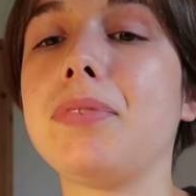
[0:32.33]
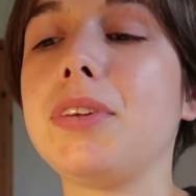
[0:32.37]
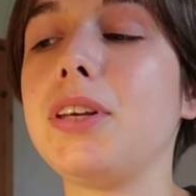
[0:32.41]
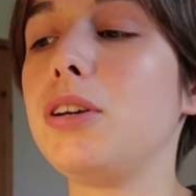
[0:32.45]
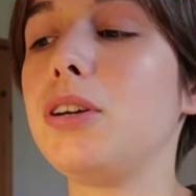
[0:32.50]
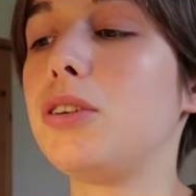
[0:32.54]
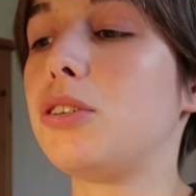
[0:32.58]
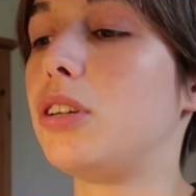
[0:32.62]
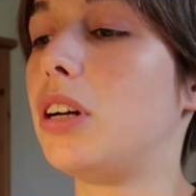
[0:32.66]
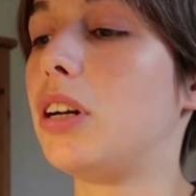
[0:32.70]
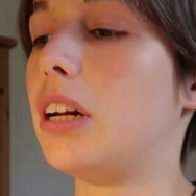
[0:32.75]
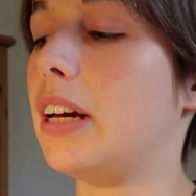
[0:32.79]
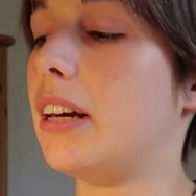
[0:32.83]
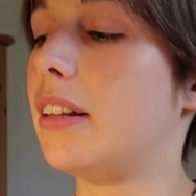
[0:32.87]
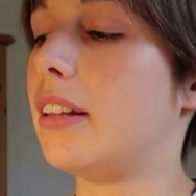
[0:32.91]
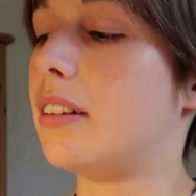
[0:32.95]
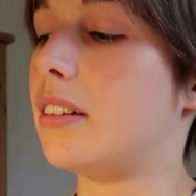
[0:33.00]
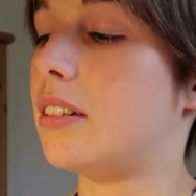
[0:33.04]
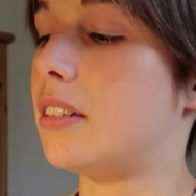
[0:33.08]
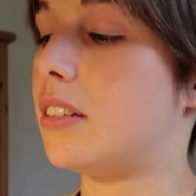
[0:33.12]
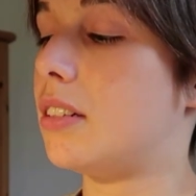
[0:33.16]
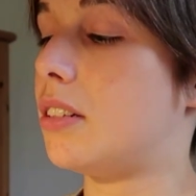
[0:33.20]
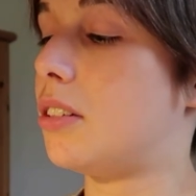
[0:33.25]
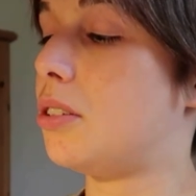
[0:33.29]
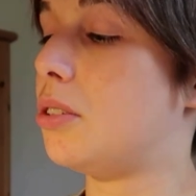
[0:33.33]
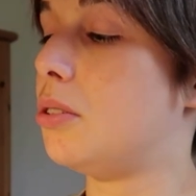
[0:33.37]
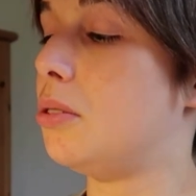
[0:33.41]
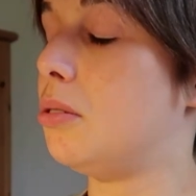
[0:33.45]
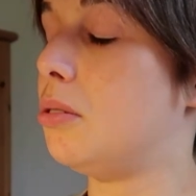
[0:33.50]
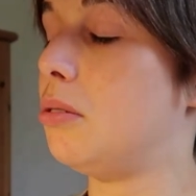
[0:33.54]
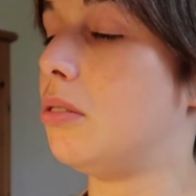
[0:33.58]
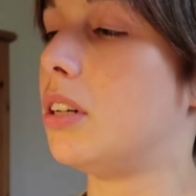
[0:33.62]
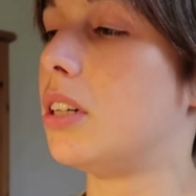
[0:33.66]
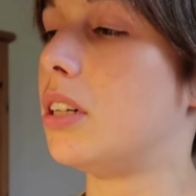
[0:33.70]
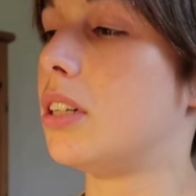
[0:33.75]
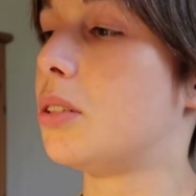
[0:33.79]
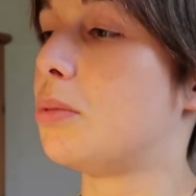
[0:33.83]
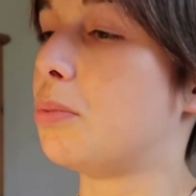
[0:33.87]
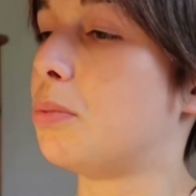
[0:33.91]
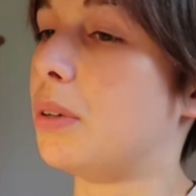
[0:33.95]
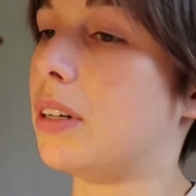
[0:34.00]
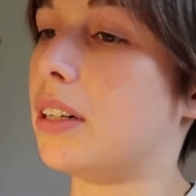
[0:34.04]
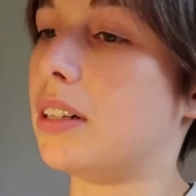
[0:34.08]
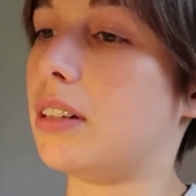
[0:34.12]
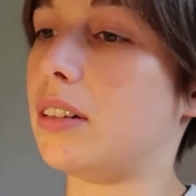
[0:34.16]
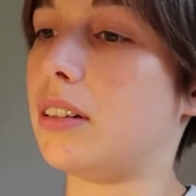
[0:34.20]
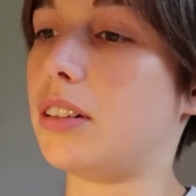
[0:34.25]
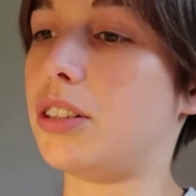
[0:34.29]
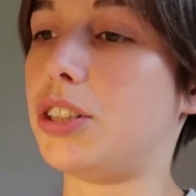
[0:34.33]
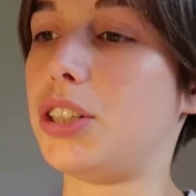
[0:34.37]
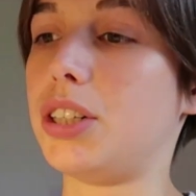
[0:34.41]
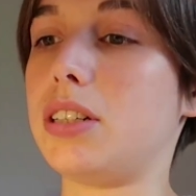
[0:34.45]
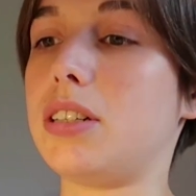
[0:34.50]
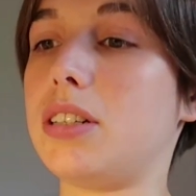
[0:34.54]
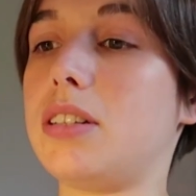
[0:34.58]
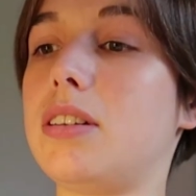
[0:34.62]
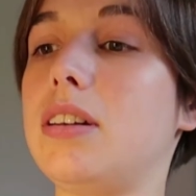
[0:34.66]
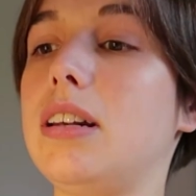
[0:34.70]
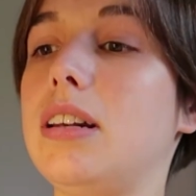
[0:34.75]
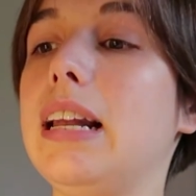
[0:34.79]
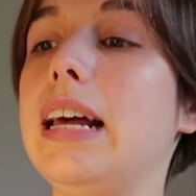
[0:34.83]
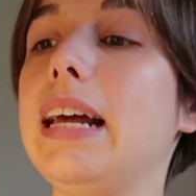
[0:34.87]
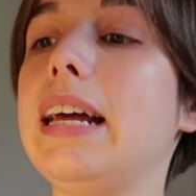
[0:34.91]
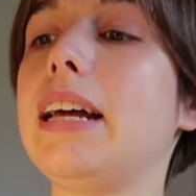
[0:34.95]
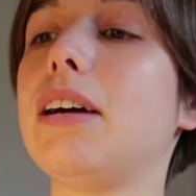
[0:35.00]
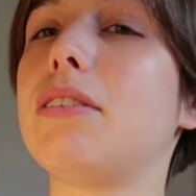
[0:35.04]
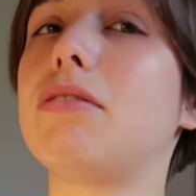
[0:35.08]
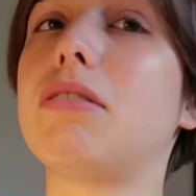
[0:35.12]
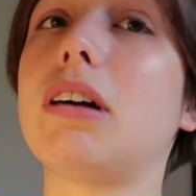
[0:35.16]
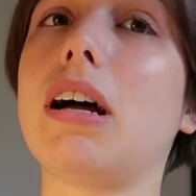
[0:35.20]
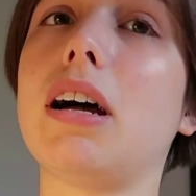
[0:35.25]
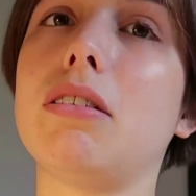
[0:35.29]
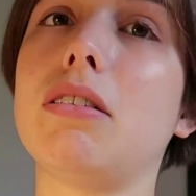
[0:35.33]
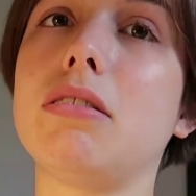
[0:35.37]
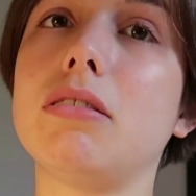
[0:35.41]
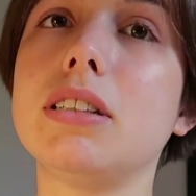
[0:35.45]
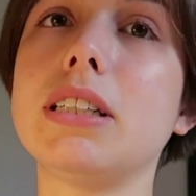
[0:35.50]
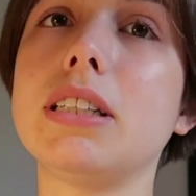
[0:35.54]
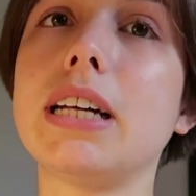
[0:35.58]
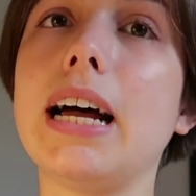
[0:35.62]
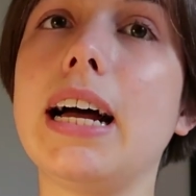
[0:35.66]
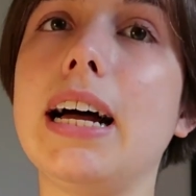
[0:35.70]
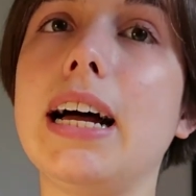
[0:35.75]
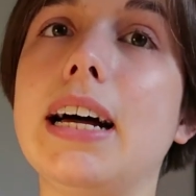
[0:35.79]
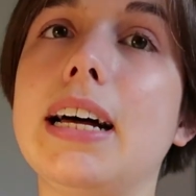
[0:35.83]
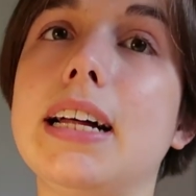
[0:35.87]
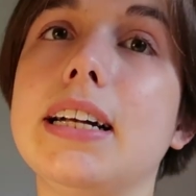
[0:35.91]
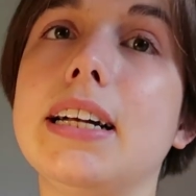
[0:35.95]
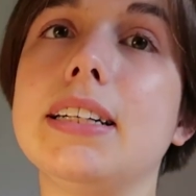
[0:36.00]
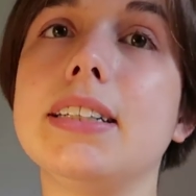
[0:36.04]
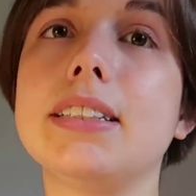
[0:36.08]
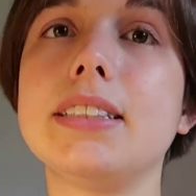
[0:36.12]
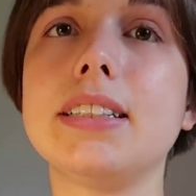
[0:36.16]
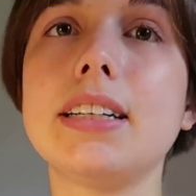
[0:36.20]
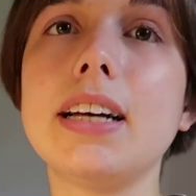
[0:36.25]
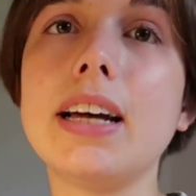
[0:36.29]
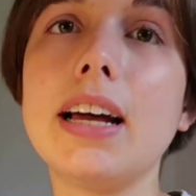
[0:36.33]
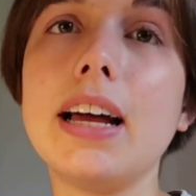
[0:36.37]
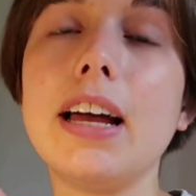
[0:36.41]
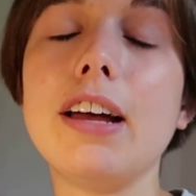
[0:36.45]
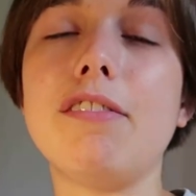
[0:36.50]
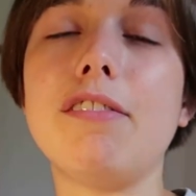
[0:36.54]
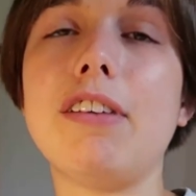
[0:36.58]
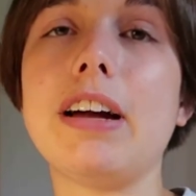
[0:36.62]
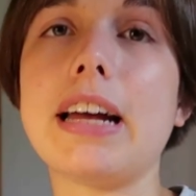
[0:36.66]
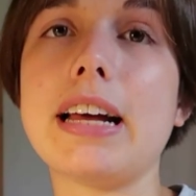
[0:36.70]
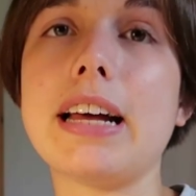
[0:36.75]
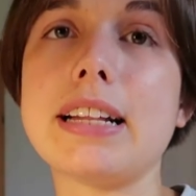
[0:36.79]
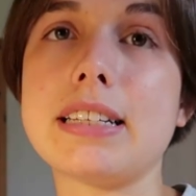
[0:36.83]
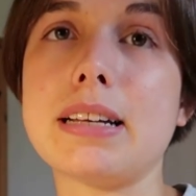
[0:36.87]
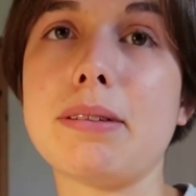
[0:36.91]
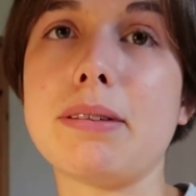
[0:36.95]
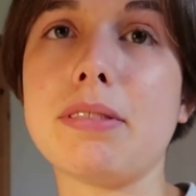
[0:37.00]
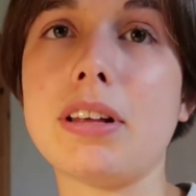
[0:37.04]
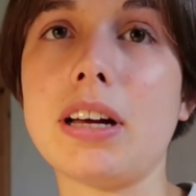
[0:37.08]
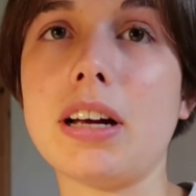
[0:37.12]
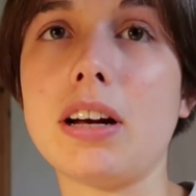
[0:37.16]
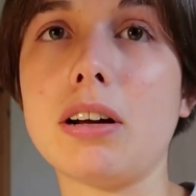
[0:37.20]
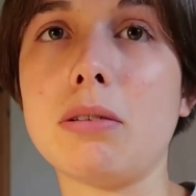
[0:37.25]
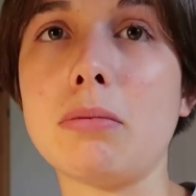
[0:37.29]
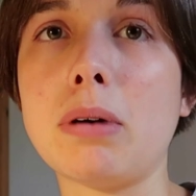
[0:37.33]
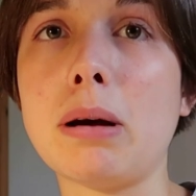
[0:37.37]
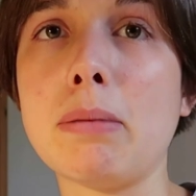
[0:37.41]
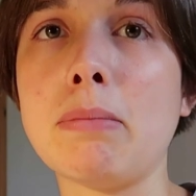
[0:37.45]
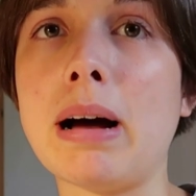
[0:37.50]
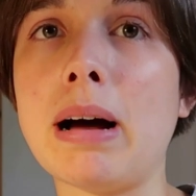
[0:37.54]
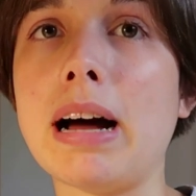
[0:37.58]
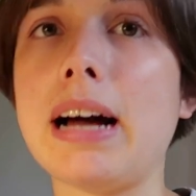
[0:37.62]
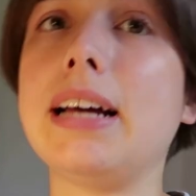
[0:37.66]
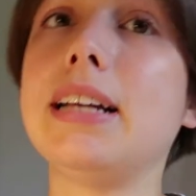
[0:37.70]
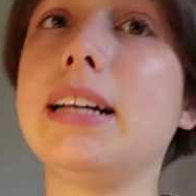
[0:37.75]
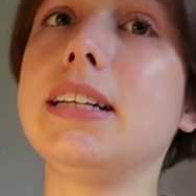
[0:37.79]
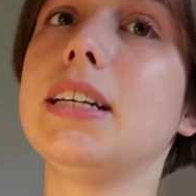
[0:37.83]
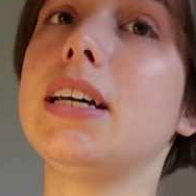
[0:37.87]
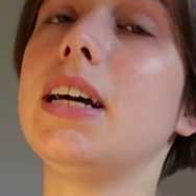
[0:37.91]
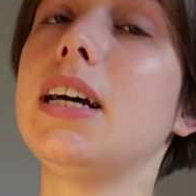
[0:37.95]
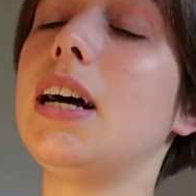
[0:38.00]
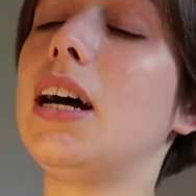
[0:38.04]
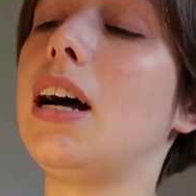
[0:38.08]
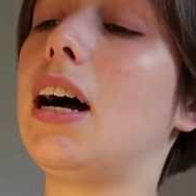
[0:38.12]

Usually this to-do list will just lay around, and if I get something on my mind,